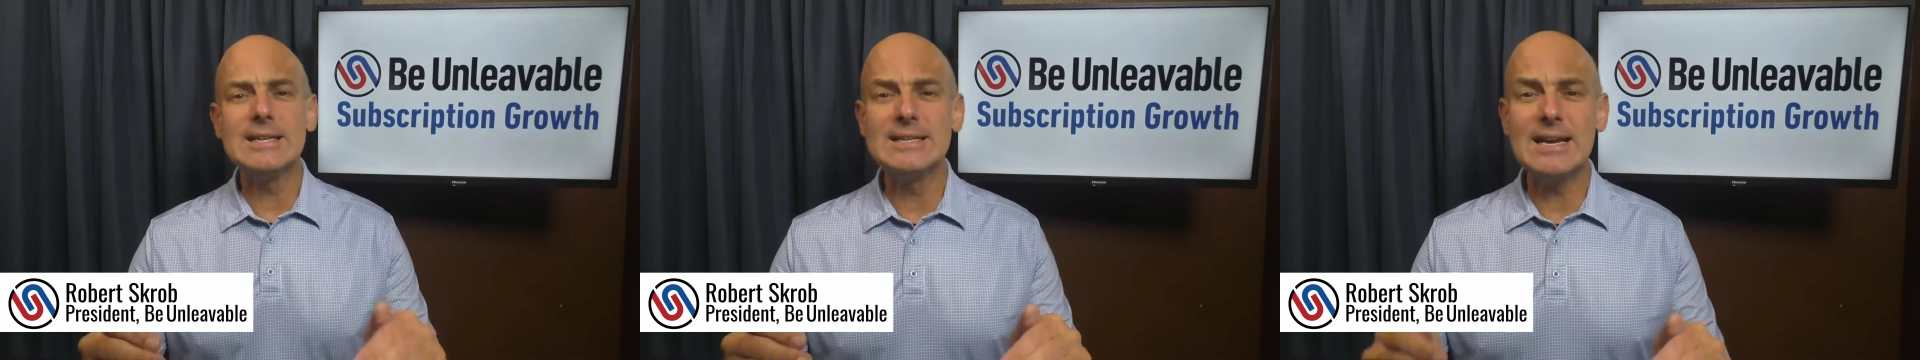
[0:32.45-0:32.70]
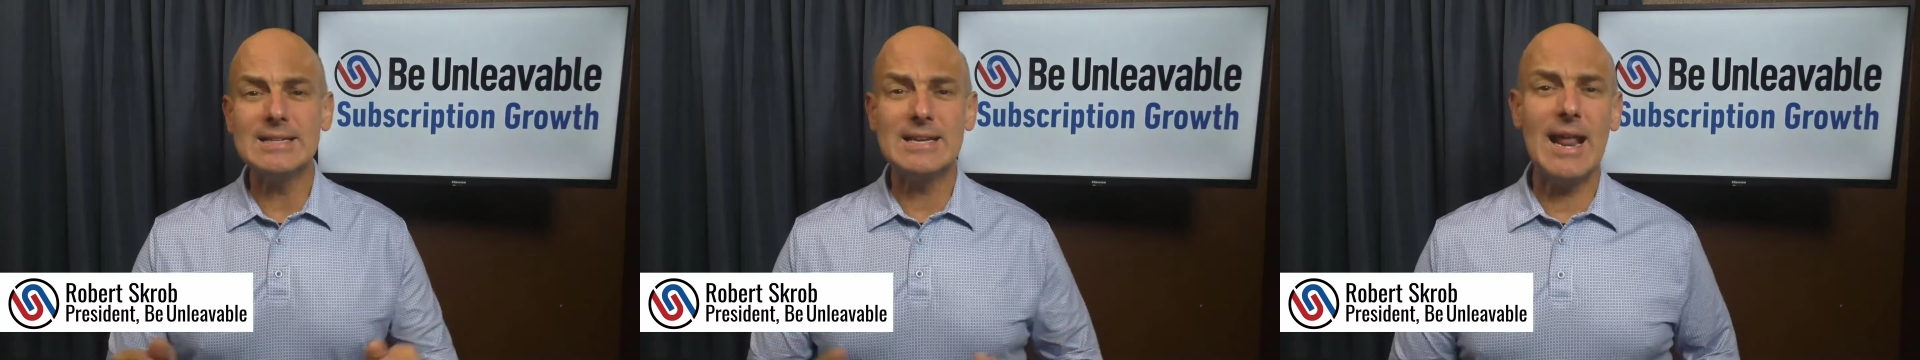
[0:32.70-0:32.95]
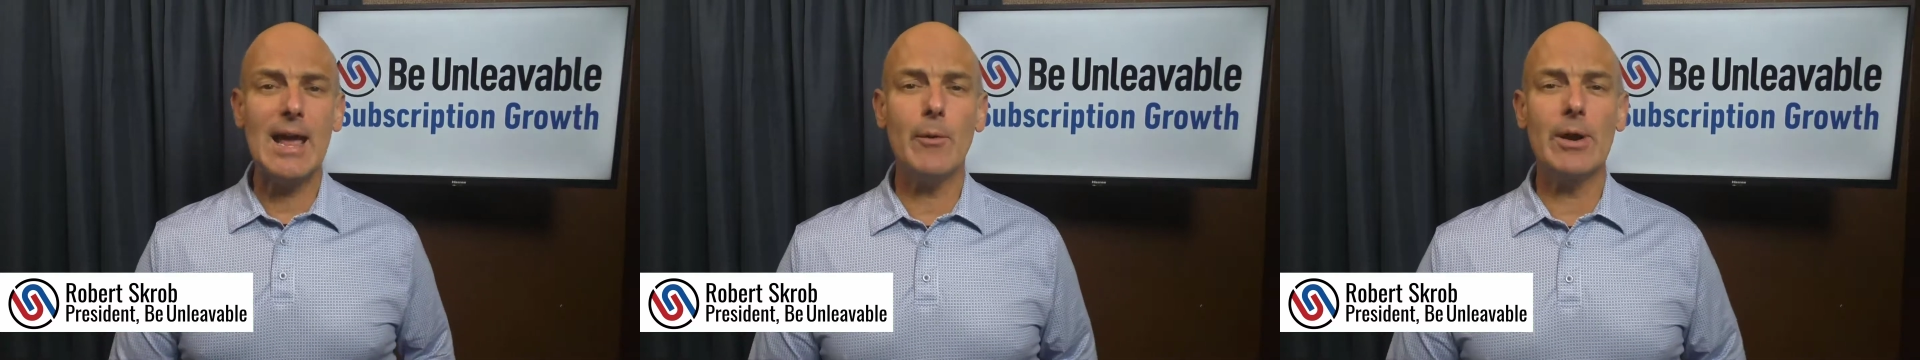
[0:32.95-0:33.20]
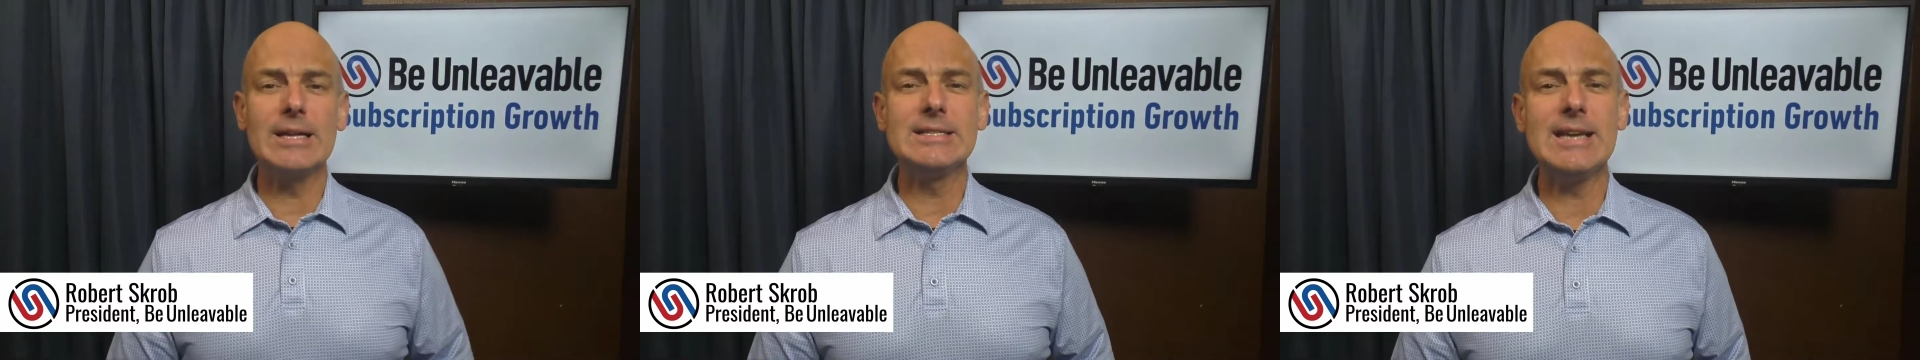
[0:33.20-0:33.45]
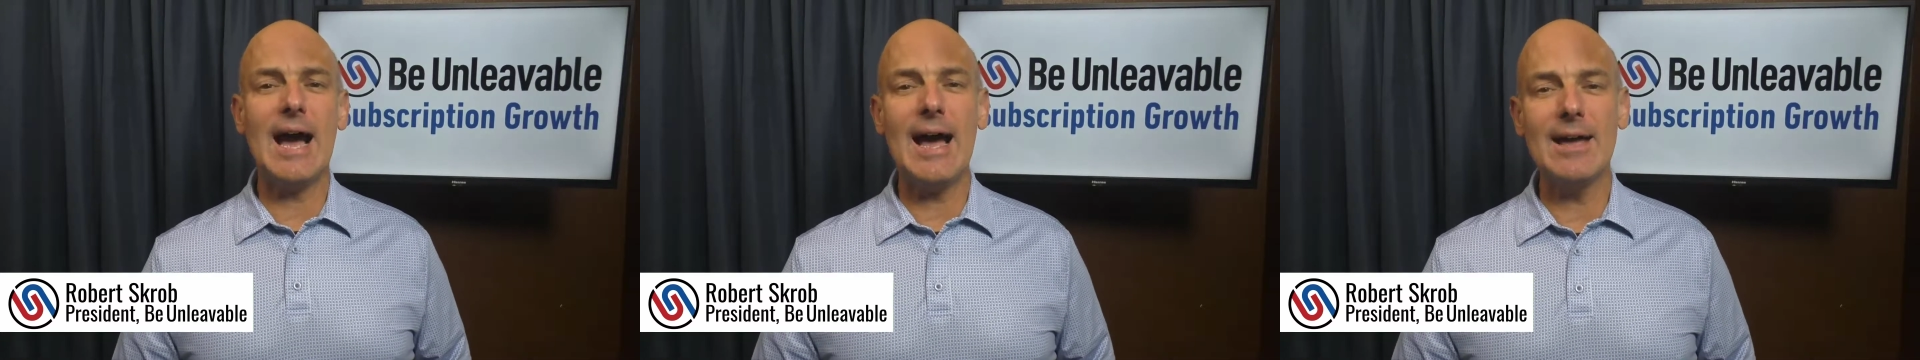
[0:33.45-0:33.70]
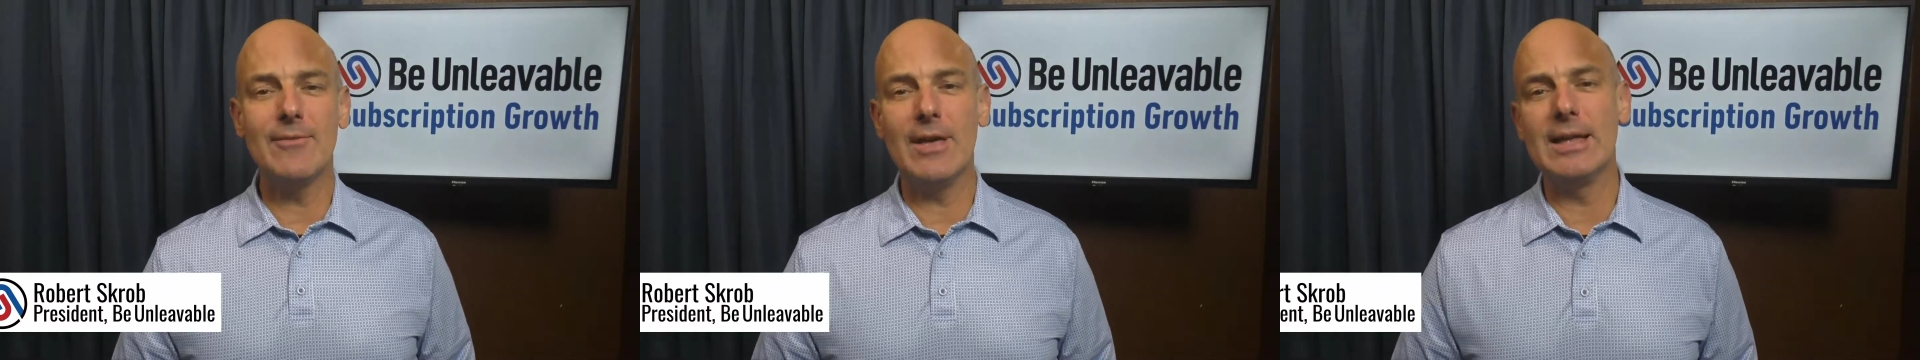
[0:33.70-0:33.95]
Today we're going to
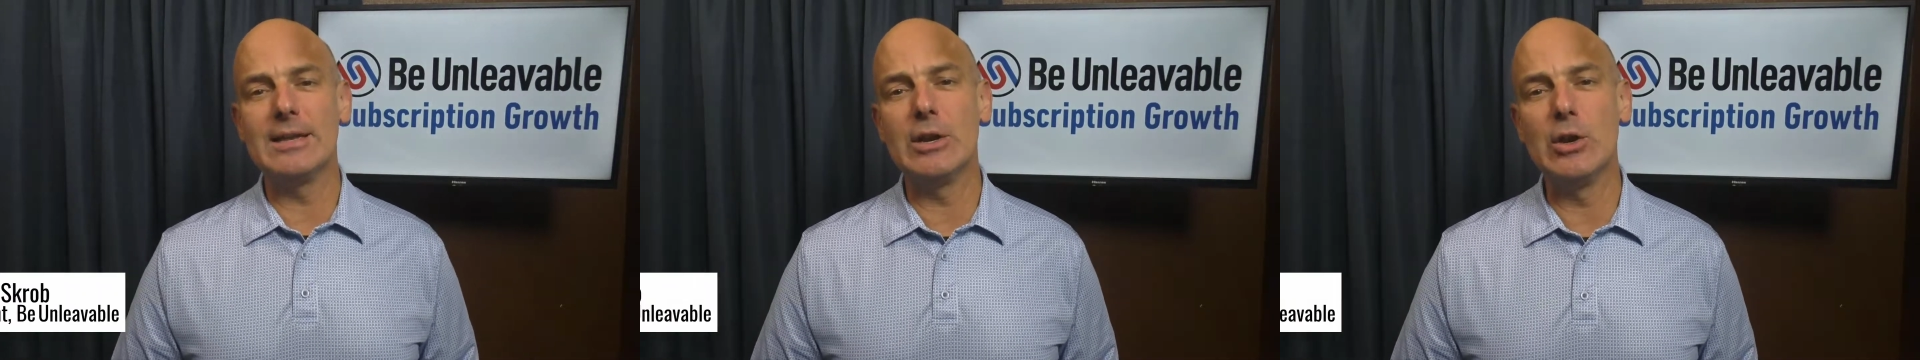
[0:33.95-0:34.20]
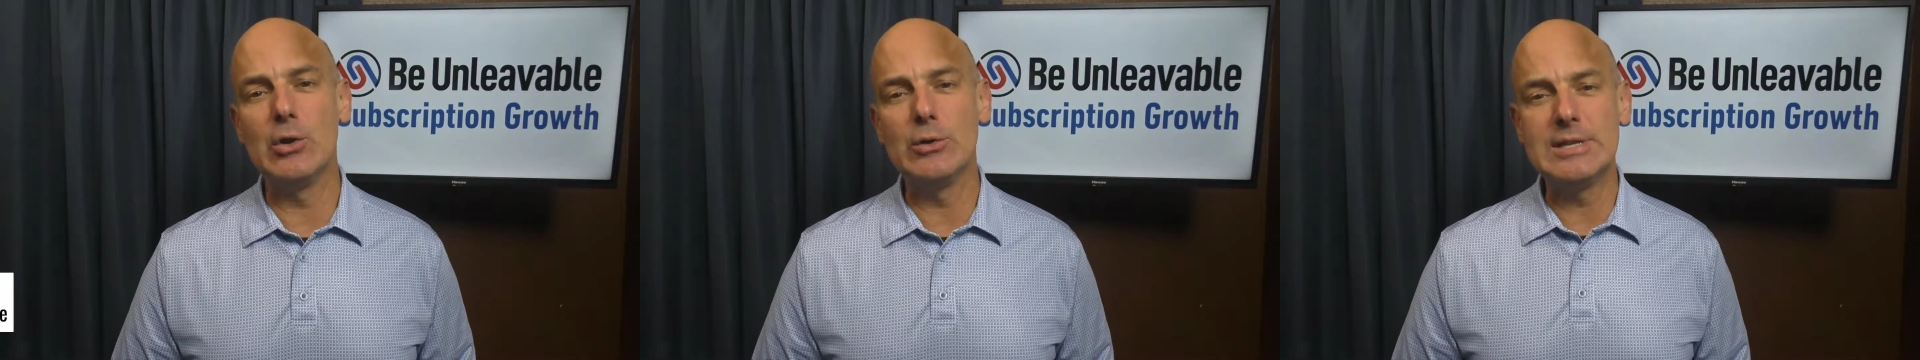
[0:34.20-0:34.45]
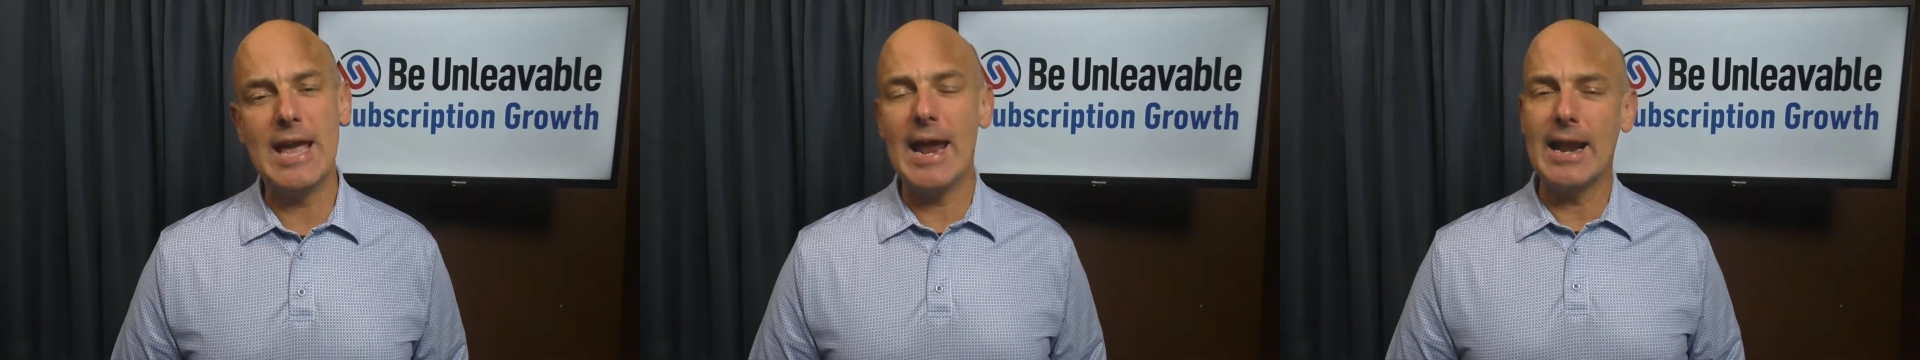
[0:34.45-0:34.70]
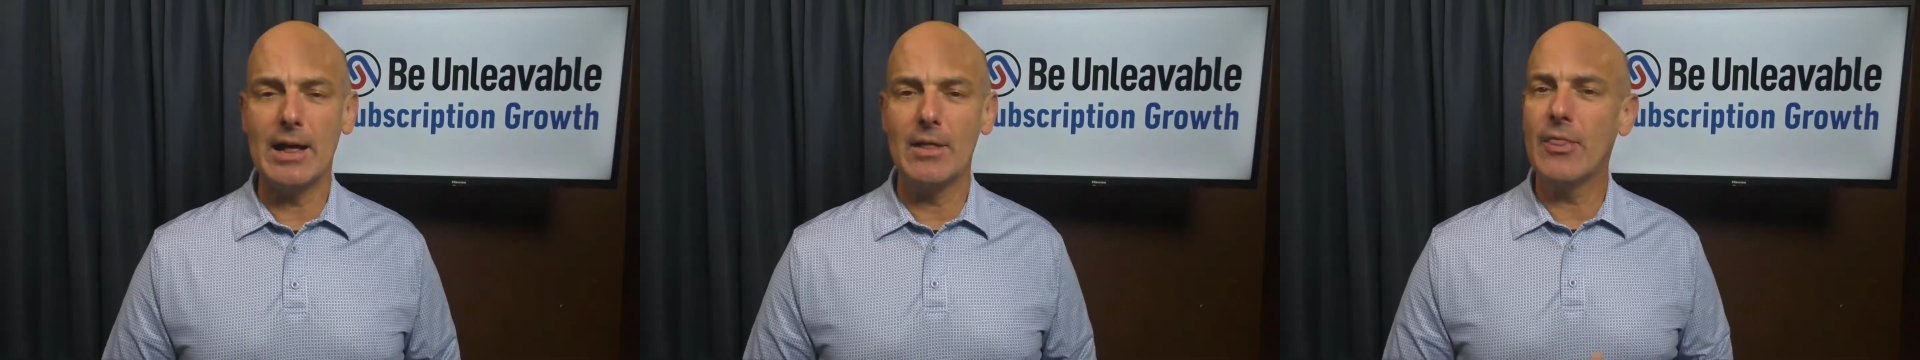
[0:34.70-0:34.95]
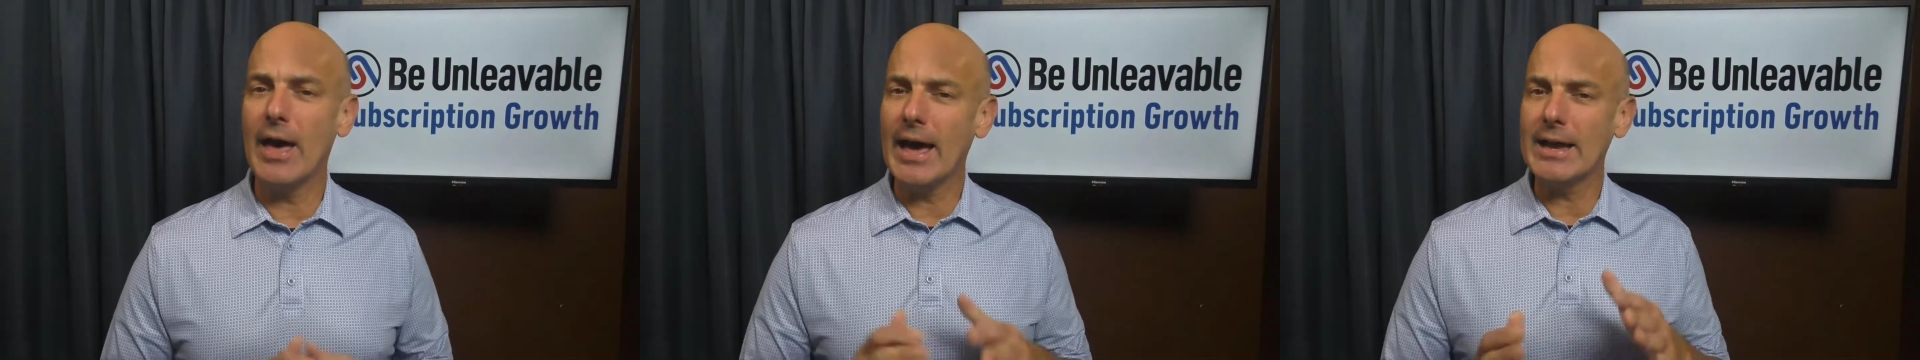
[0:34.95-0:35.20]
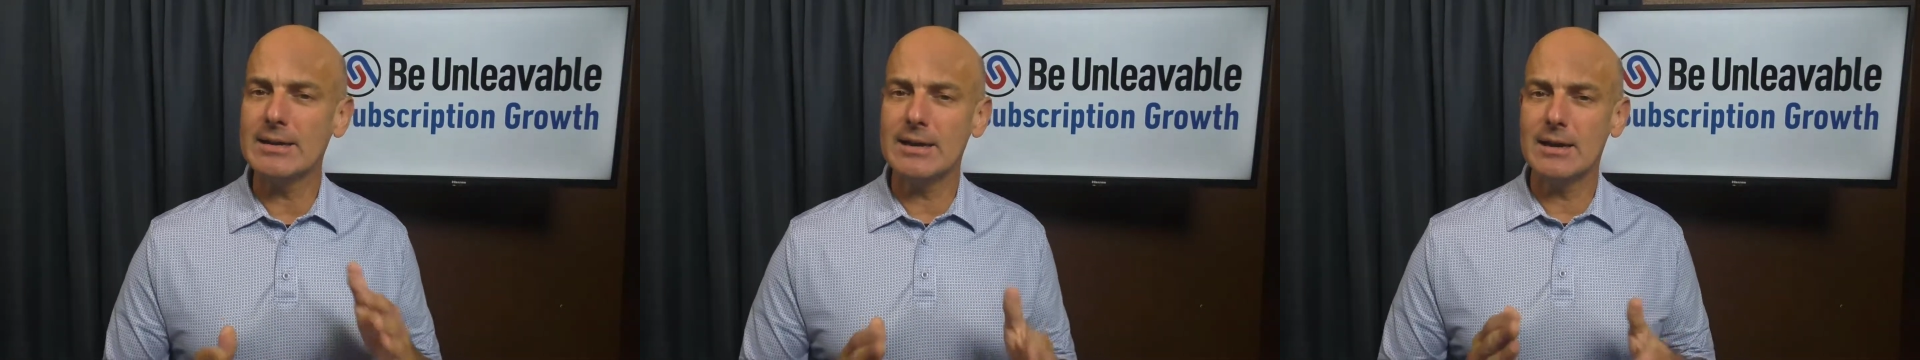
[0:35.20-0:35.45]
dive into new data
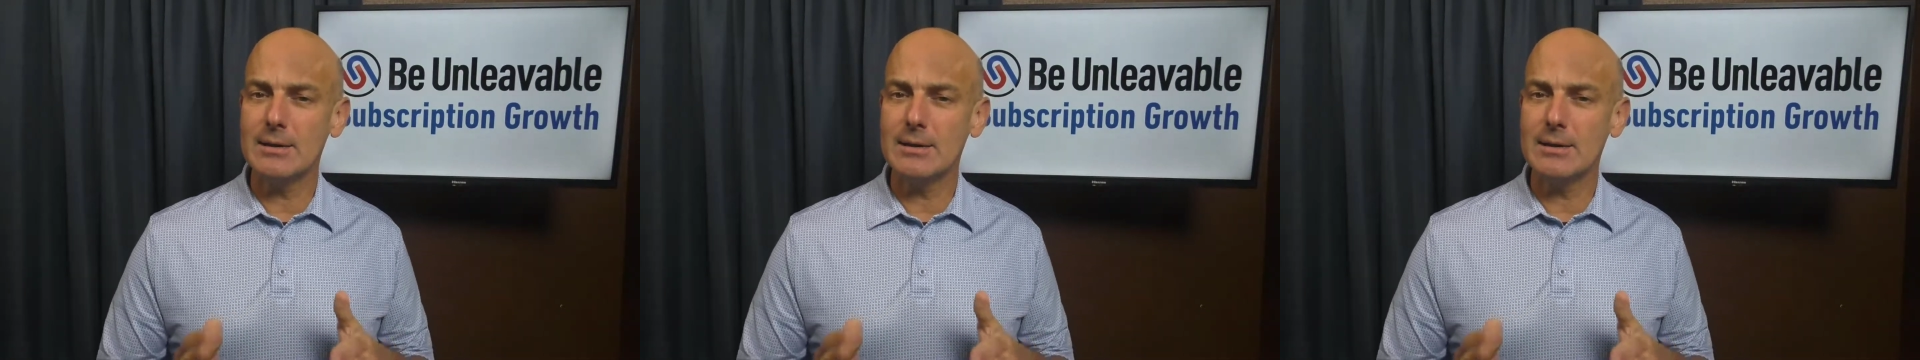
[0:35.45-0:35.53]
that